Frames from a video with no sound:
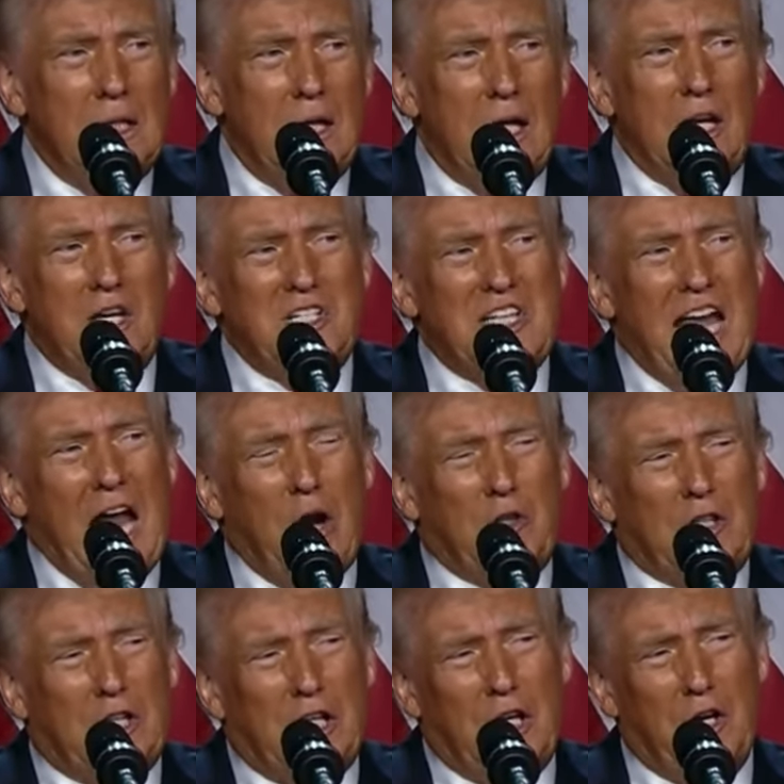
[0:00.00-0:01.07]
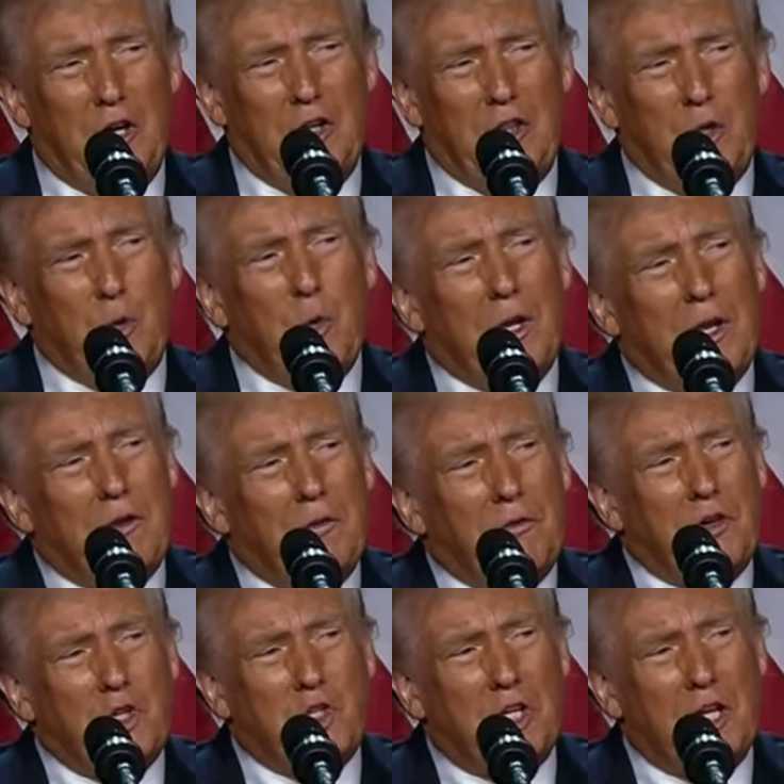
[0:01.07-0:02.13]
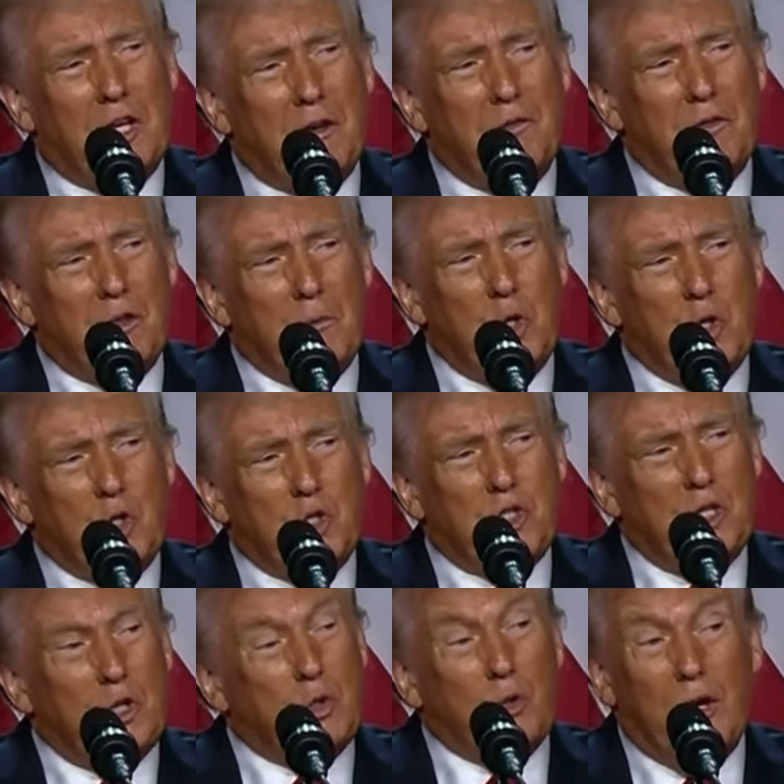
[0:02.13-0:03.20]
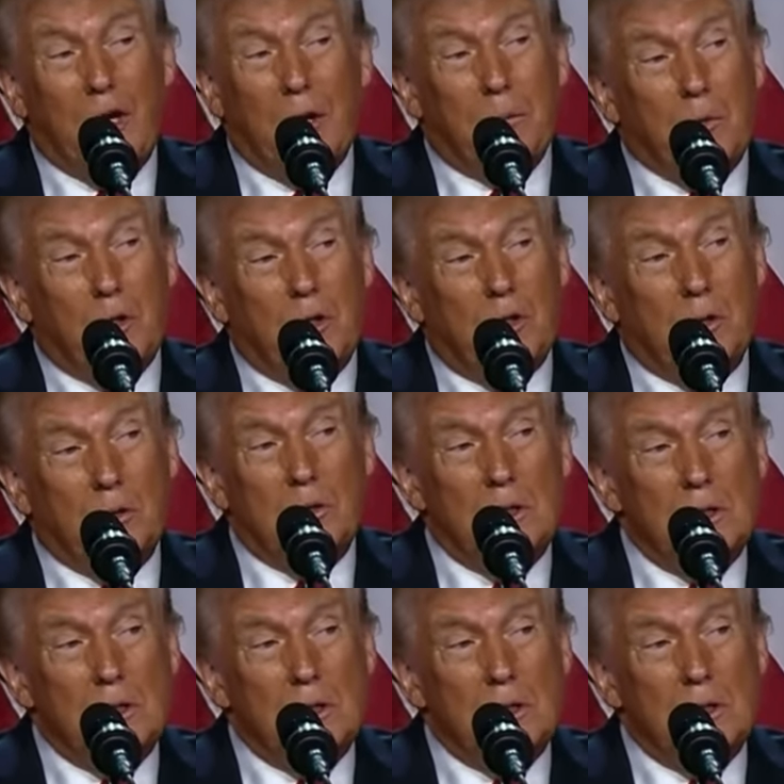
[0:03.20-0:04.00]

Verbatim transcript: it is now clear that we've achieved the most incredible